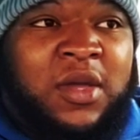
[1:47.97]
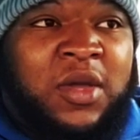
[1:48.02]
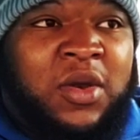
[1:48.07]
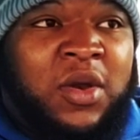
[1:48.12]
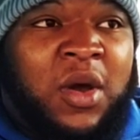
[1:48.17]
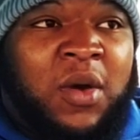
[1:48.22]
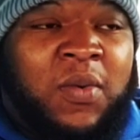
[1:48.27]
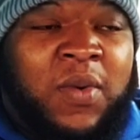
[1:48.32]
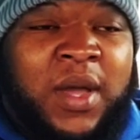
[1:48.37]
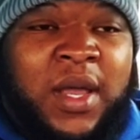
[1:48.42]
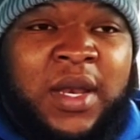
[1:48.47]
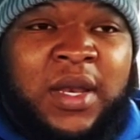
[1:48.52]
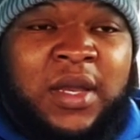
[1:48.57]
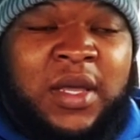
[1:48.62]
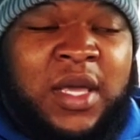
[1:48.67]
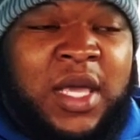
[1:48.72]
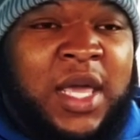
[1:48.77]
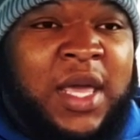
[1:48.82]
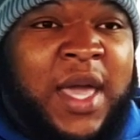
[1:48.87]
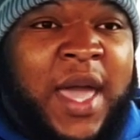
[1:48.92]
you know,
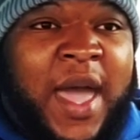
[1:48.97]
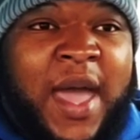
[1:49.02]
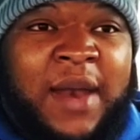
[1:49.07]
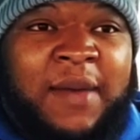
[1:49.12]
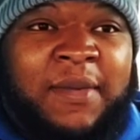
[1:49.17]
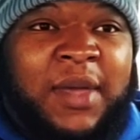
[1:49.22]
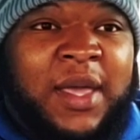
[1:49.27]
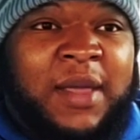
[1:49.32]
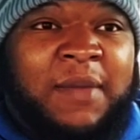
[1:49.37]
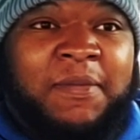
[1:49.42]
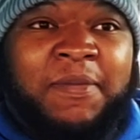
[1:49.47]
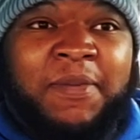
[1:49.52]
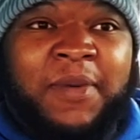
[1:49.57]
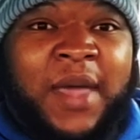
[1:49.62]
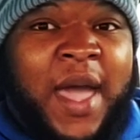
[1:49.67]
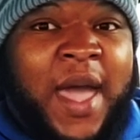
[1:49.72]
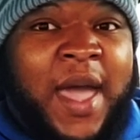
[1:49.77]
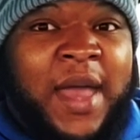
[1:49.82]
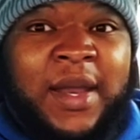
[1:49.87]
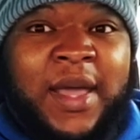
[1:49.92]
when he hadn't
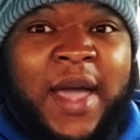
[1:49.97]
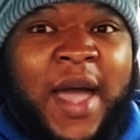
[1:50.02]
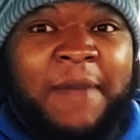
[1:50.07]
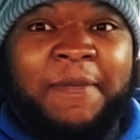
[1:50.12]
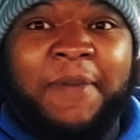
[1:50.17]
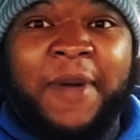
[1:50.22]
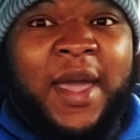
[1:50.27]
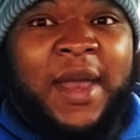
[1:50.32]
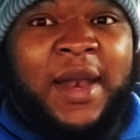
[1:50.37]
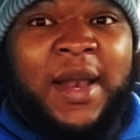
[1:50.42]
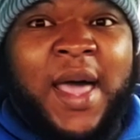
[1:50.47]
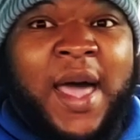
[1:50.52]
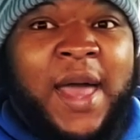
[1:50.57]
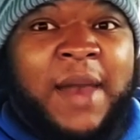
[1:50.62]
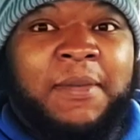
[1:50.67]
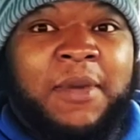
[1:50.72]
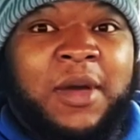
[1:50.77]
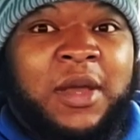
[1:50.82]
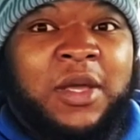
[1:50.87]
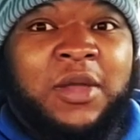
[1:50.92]
got paid a
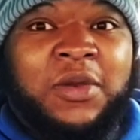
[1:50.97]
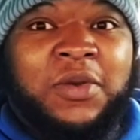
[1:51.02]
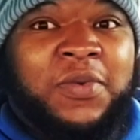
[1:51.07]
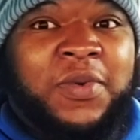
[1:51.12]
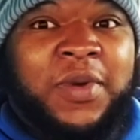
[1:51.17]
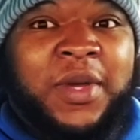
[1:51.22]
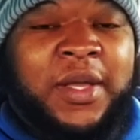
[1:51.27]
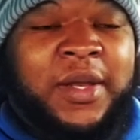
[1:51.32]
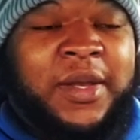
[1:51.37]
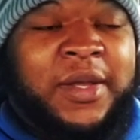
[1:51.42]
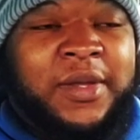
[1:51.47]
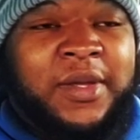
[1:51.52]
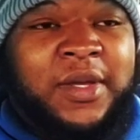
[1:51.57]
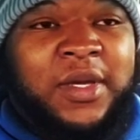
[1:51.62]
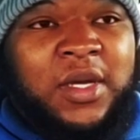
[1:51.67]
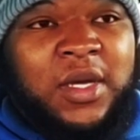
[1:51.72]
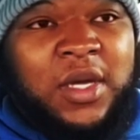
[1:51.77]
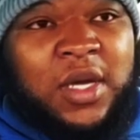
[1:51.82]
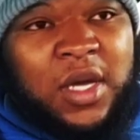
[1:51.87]
lot of money in New England.